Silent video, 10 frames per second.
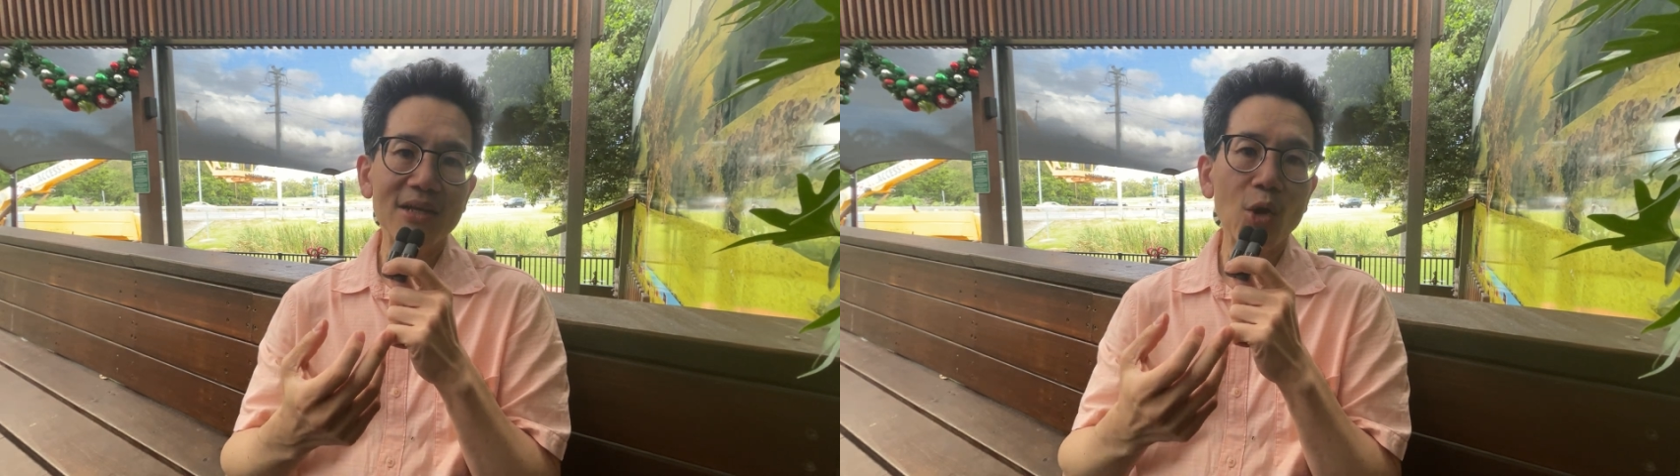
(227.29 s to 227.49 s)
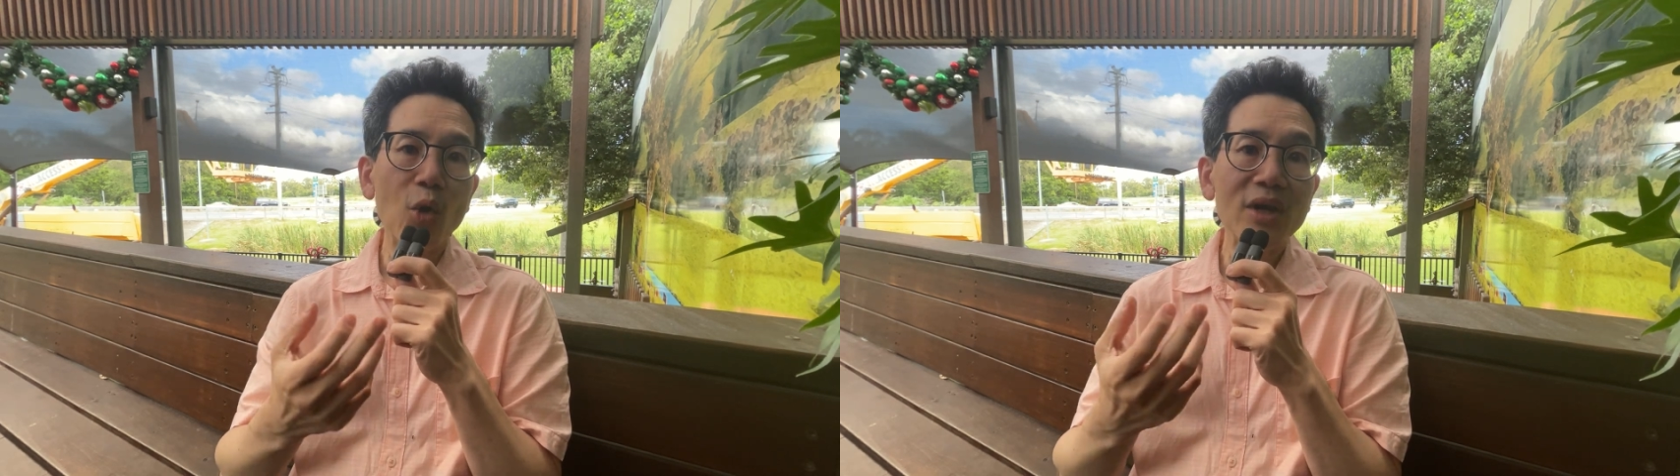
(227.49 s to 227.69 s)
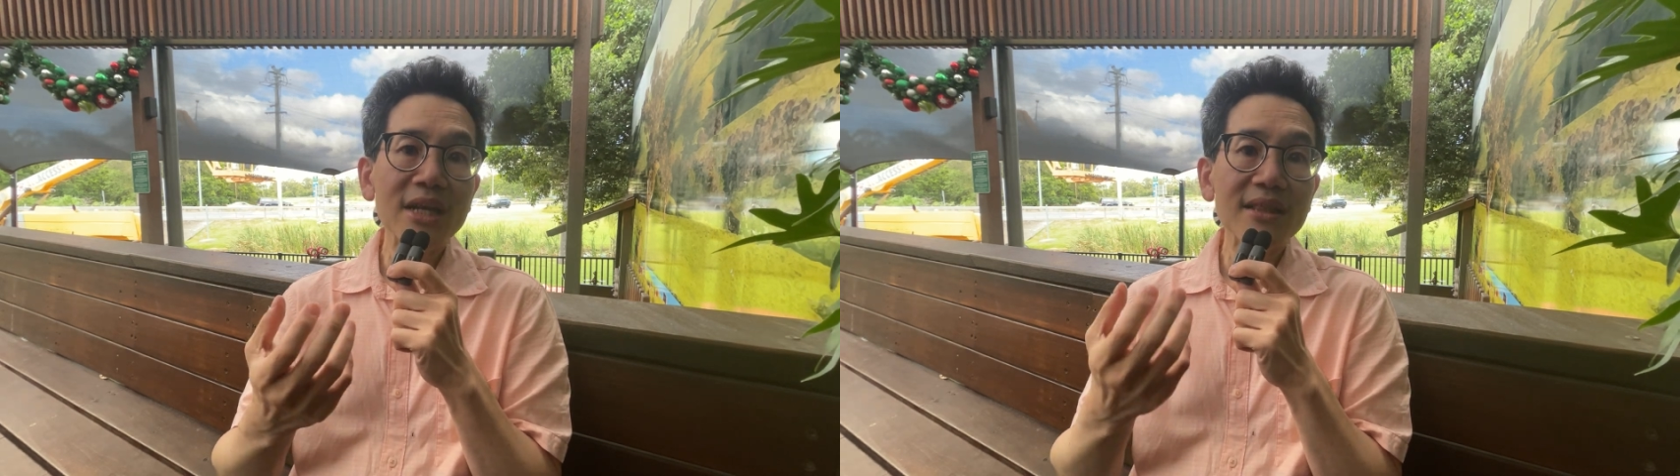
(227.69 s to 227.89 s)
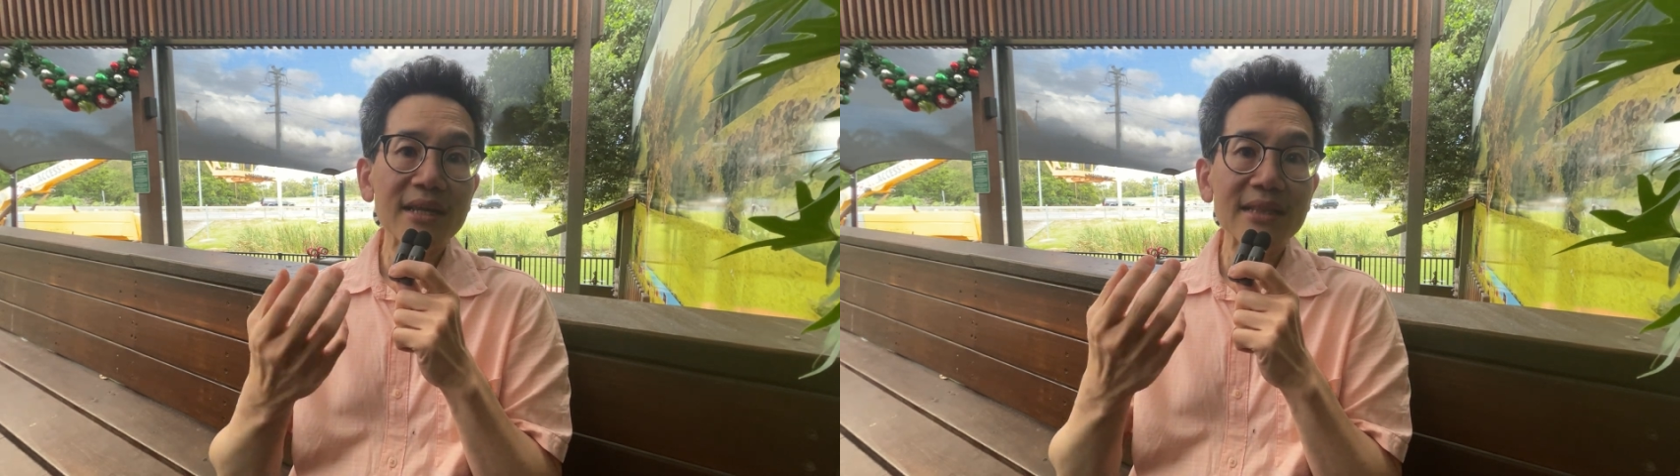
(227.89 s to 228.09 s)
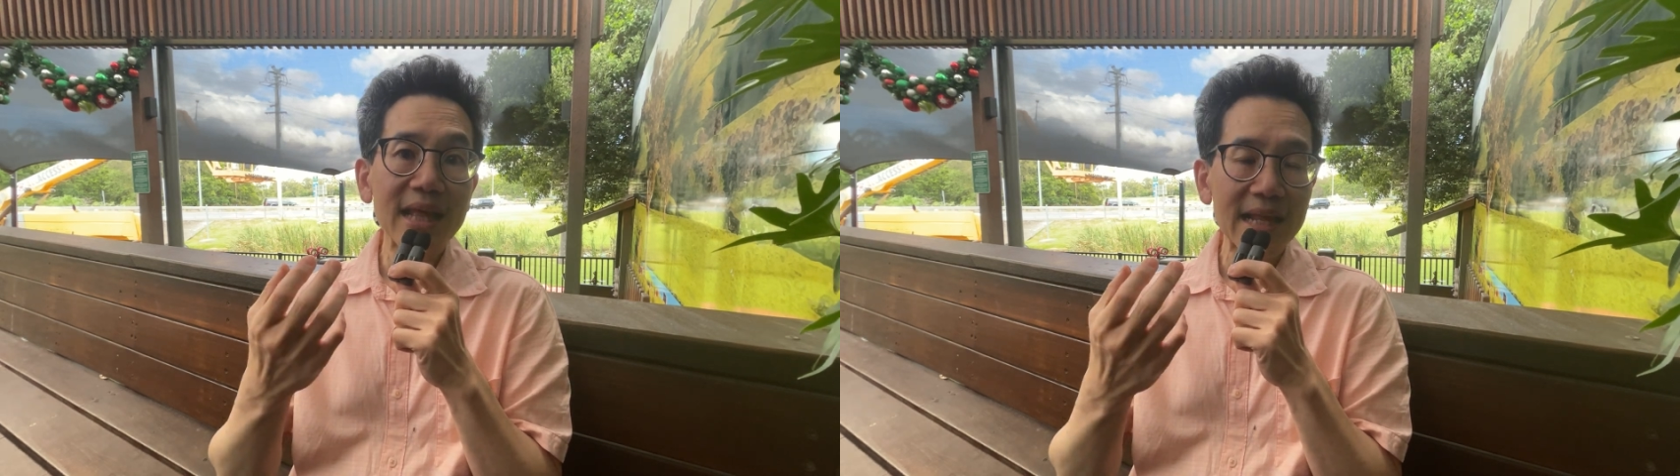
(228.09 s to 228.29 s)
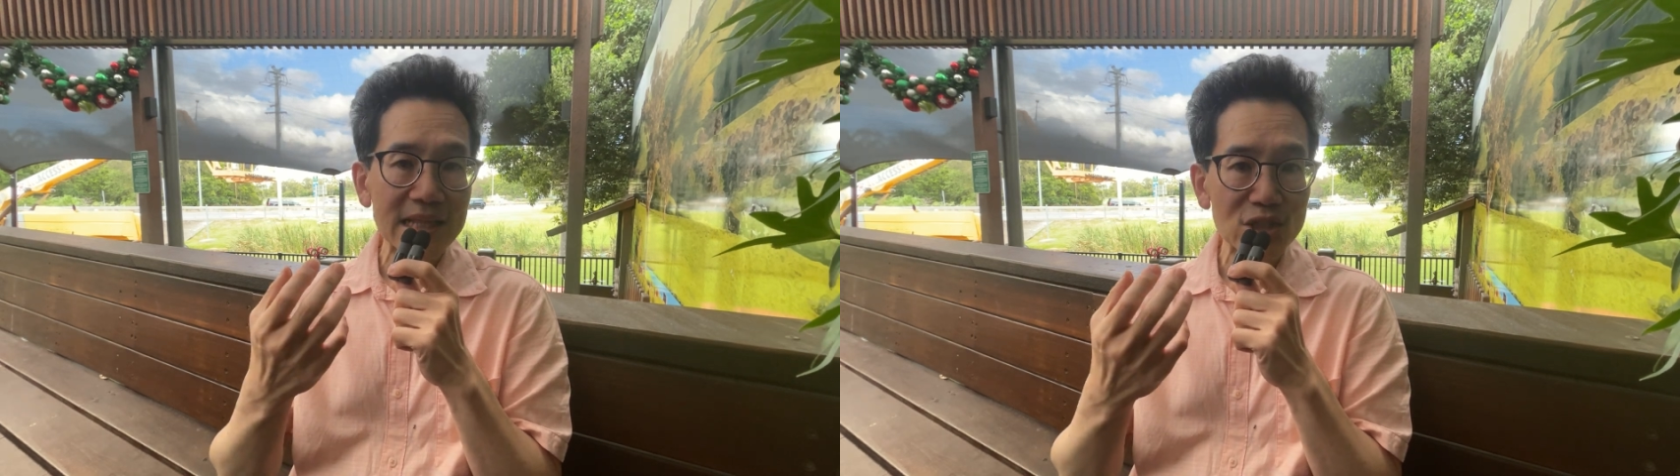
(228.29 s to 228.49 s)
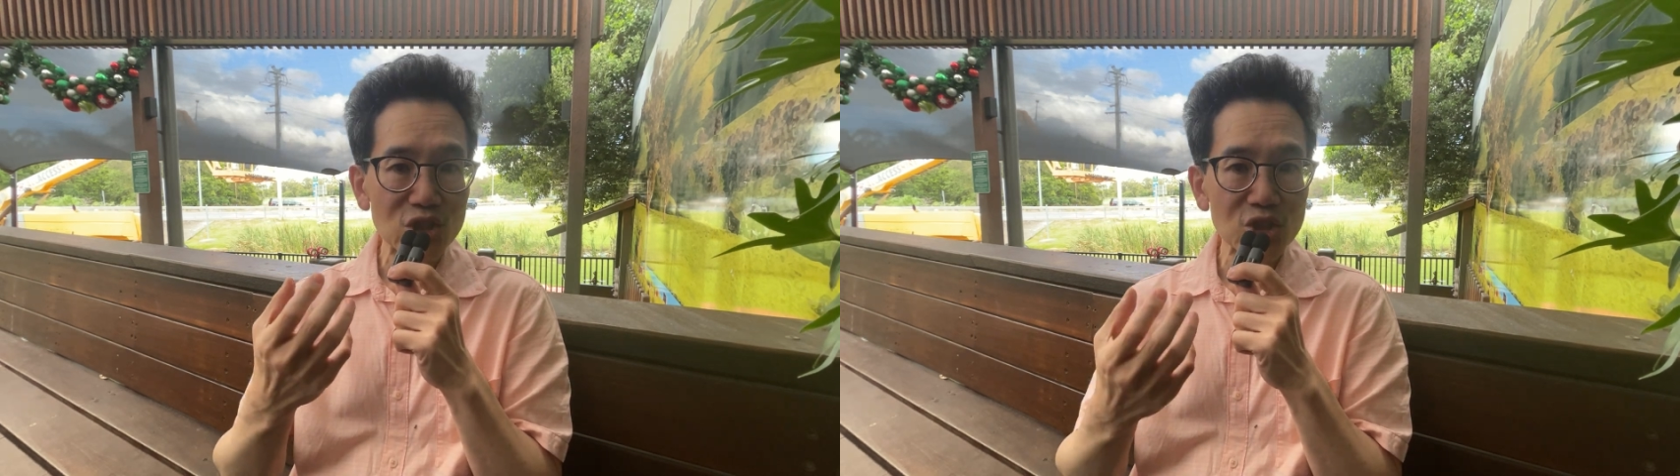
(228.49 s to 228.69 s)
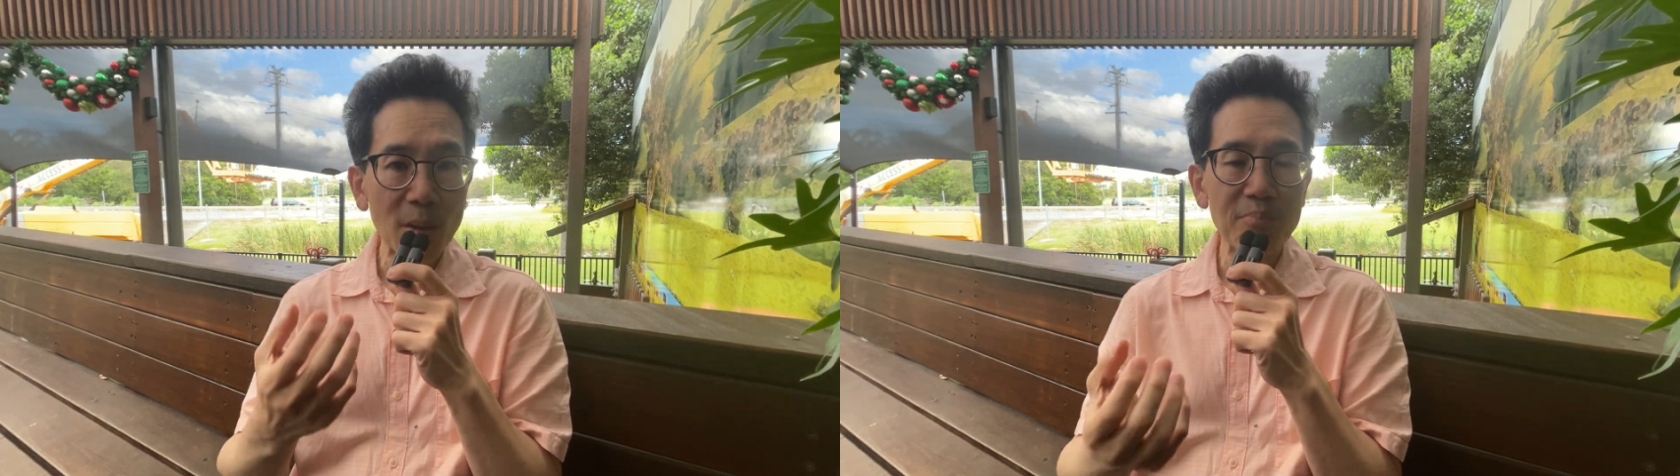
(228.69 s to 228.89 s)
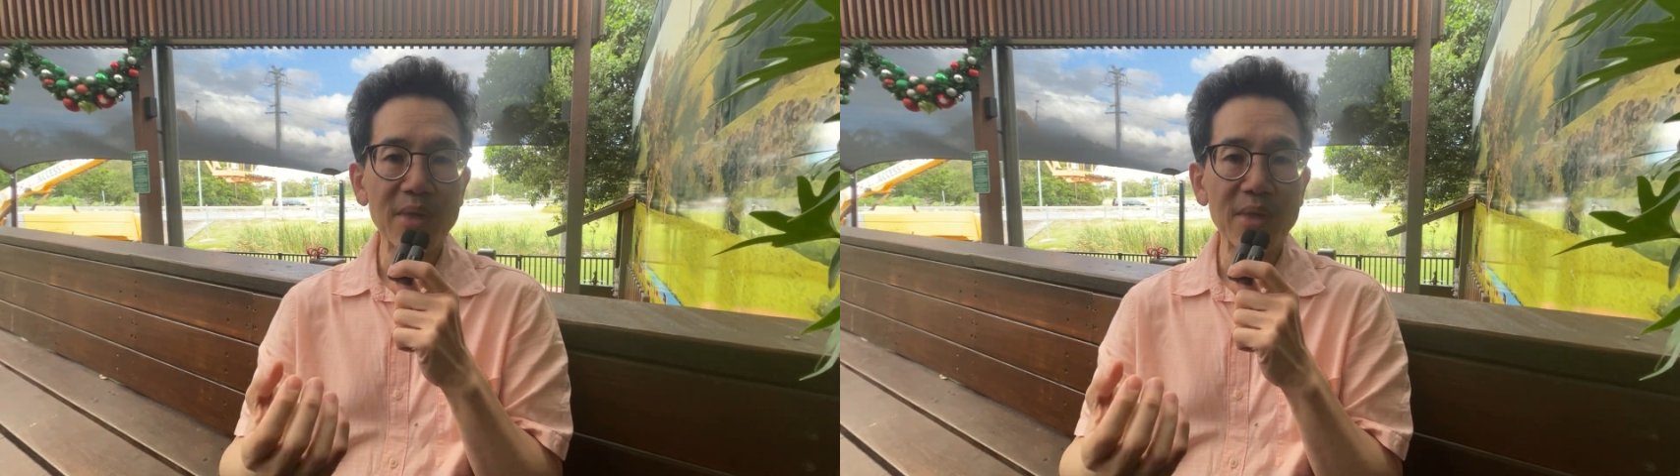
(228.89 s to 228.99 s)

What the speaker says: The only thing that can stop